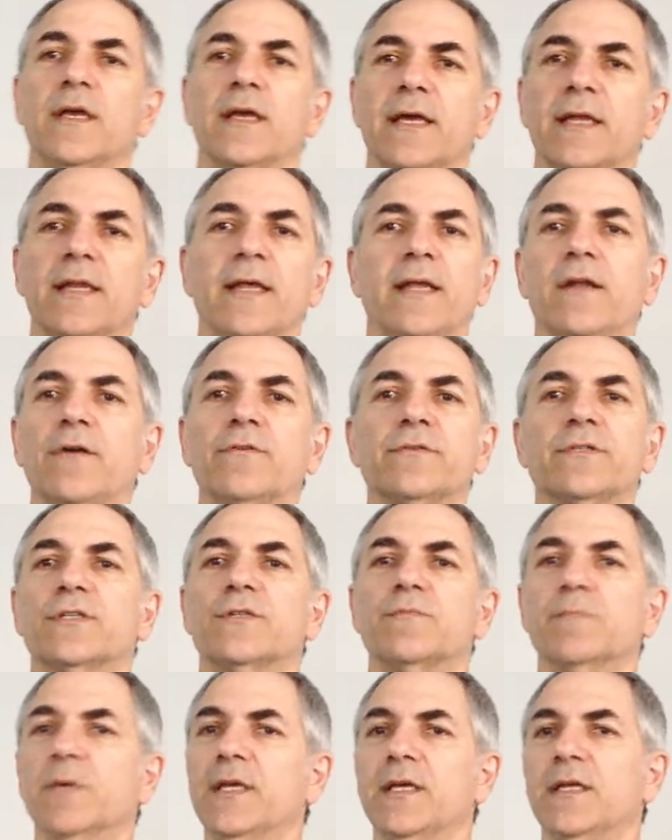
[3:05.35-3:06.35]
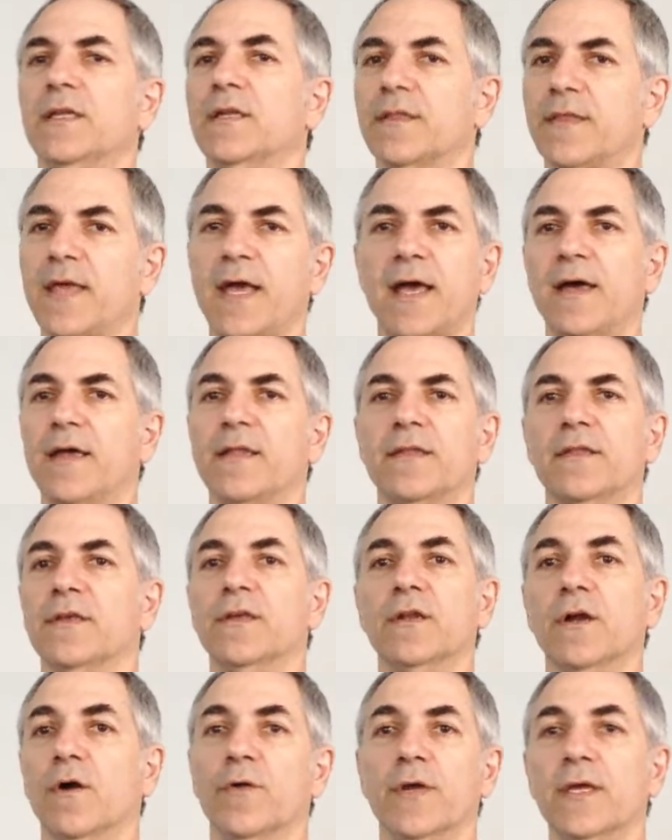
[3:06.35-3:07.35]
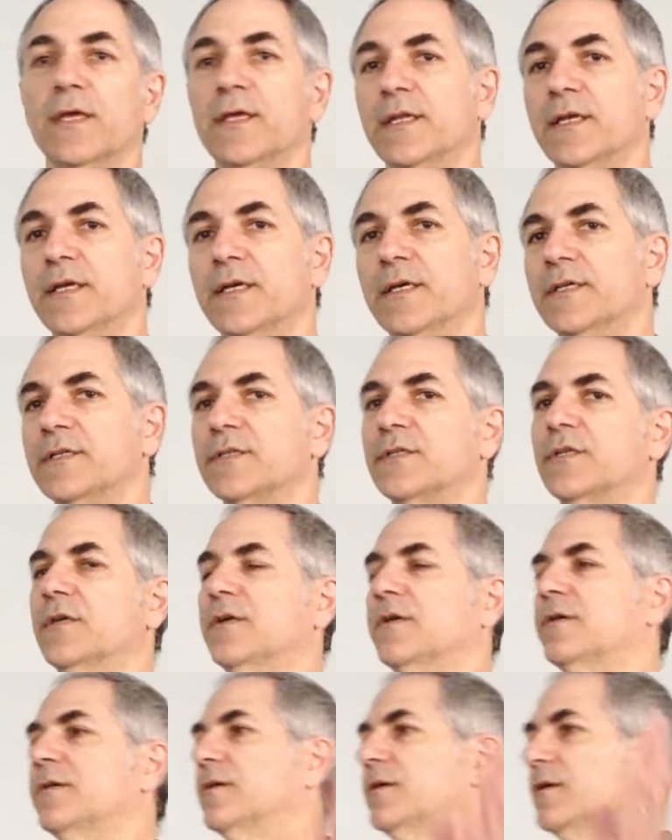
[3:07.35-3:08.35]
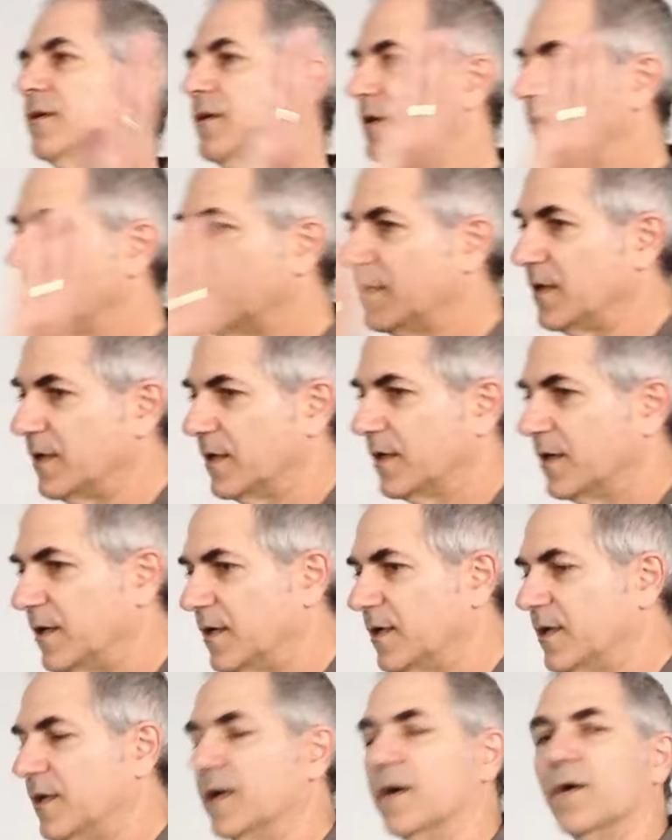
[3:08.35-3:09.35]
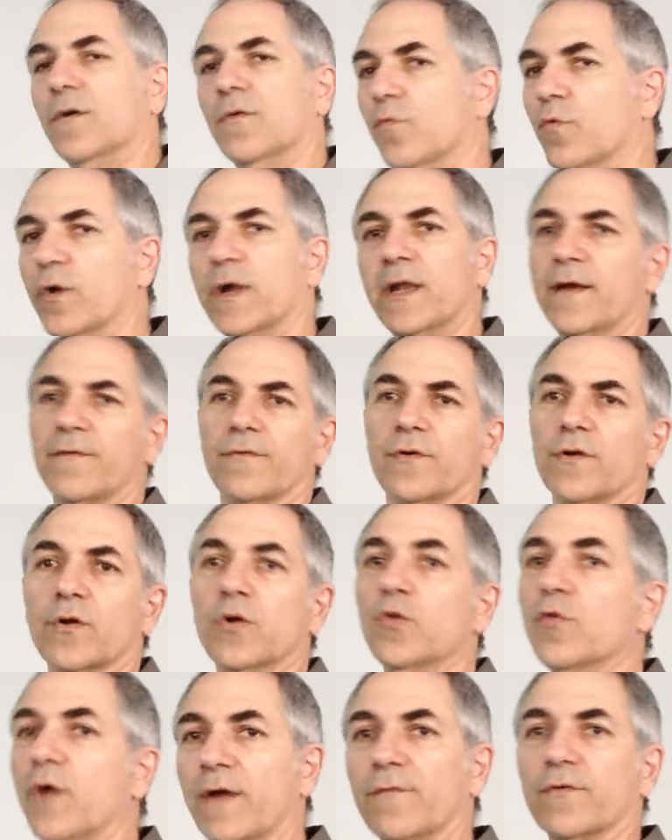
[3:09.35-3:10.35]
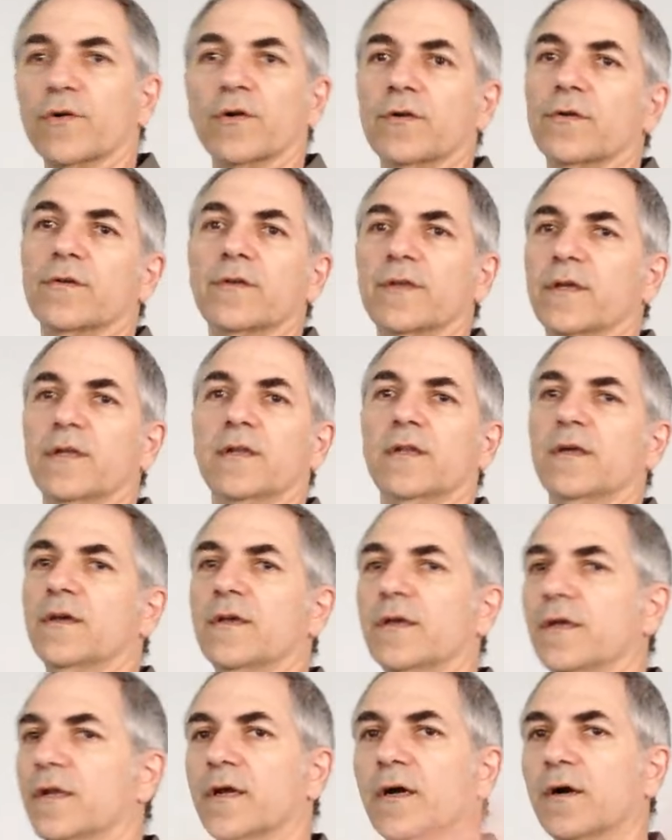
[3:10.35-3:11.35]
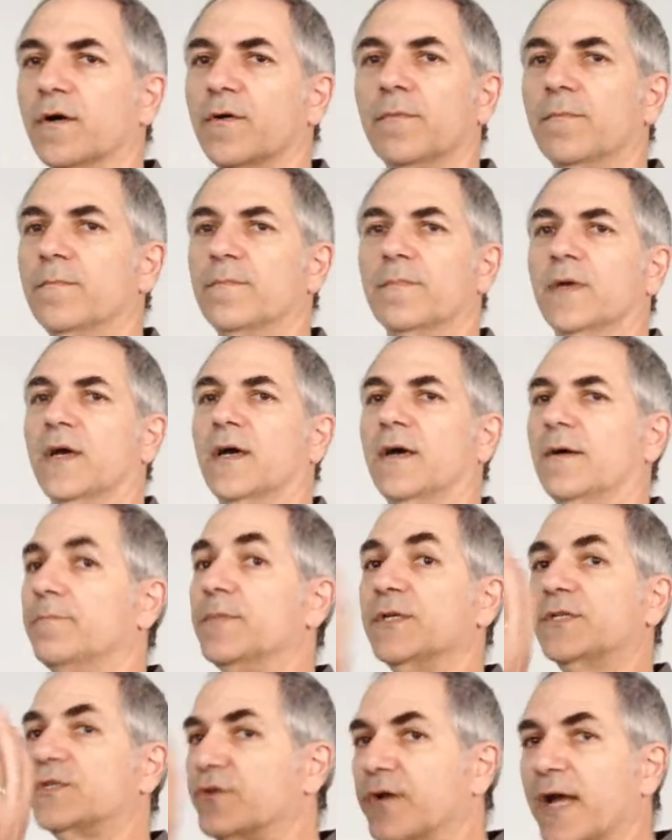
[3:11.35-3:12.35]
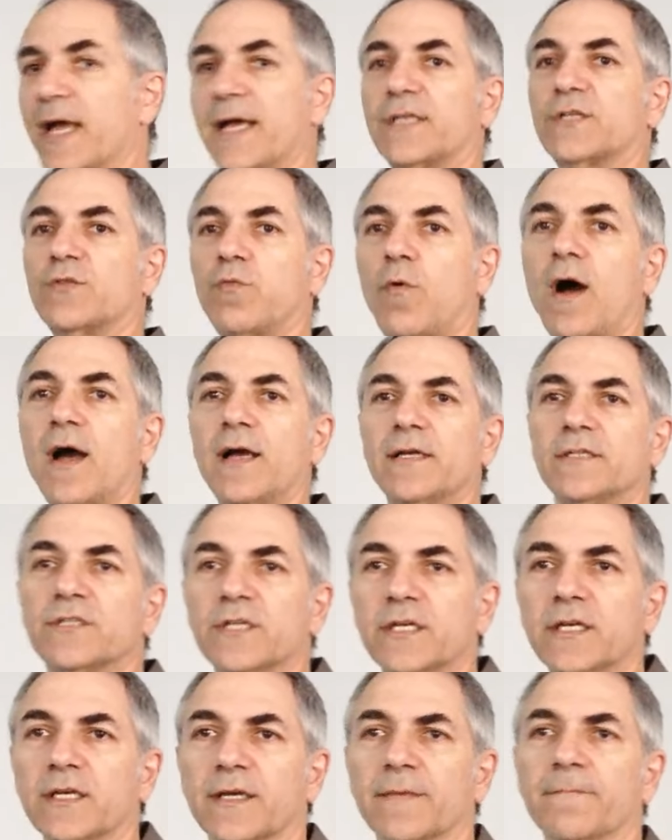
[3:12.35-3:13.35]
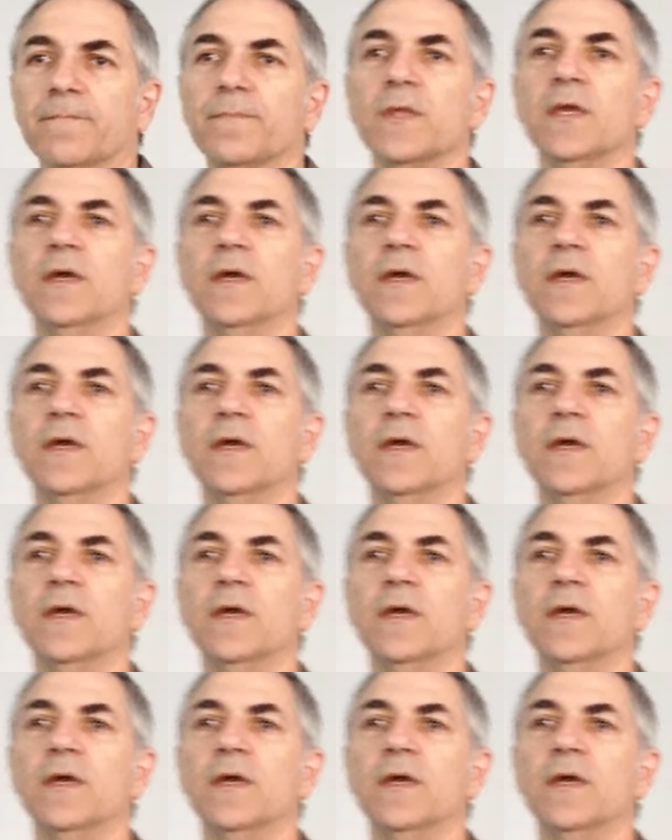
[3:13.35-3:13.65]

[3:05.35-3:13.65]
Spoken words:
And I don't just mean that, it is, whatever, whoever, Mr. XYZ.